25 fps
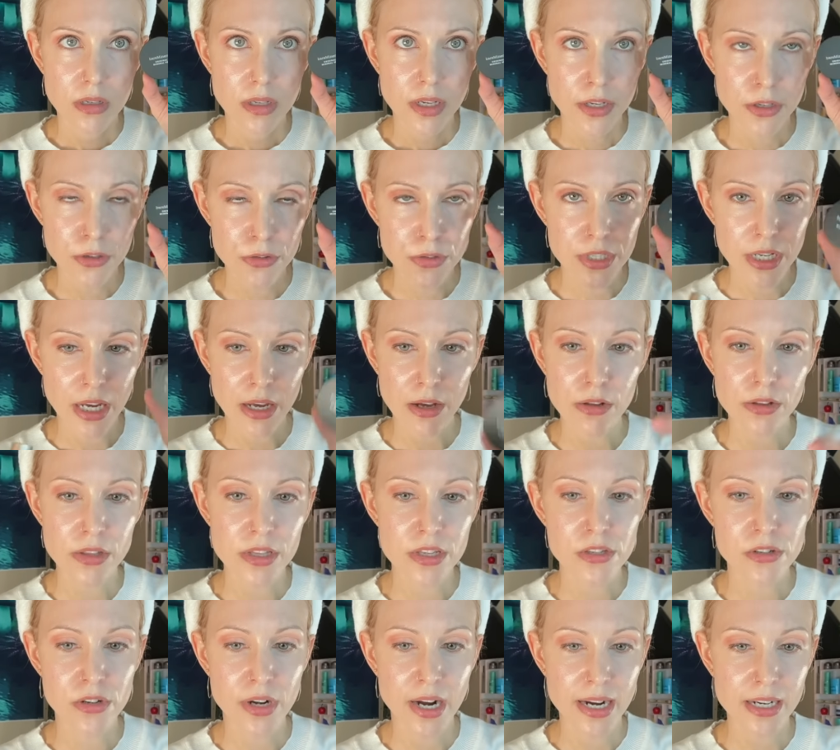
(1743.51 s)
Can you tell
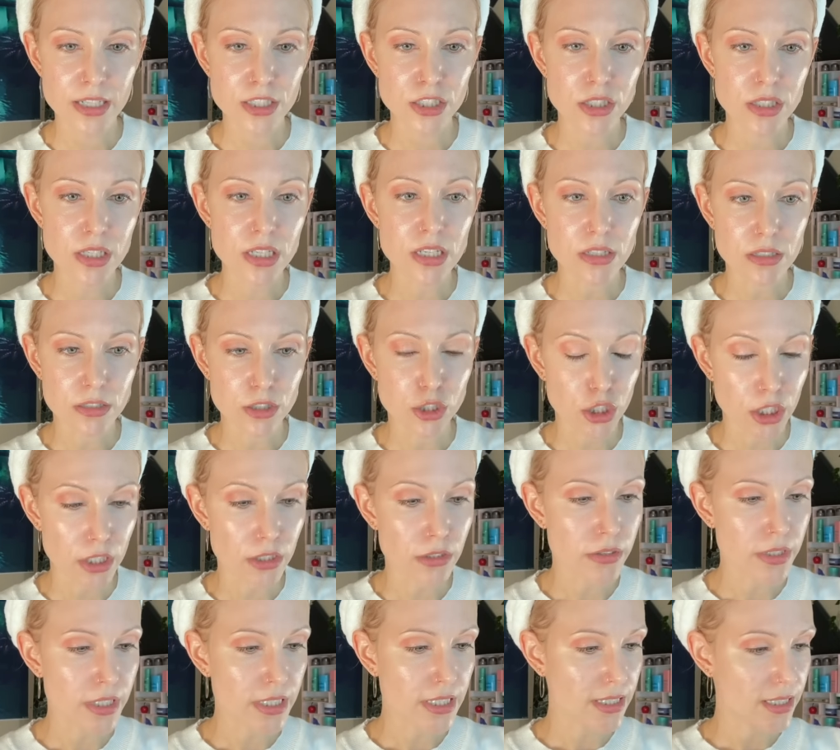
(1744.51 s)
these are actually
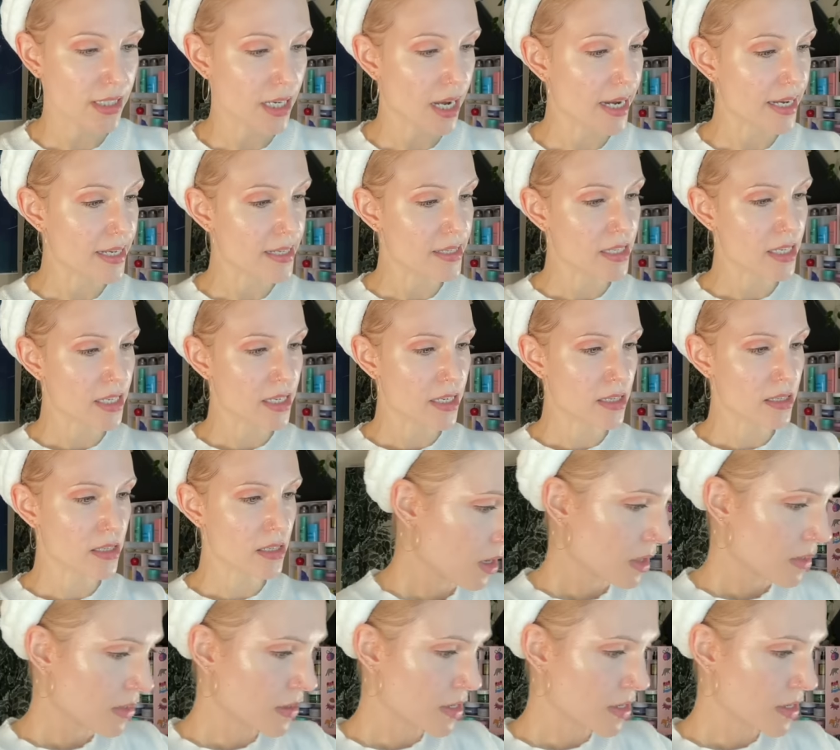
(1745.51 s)
generous sizes?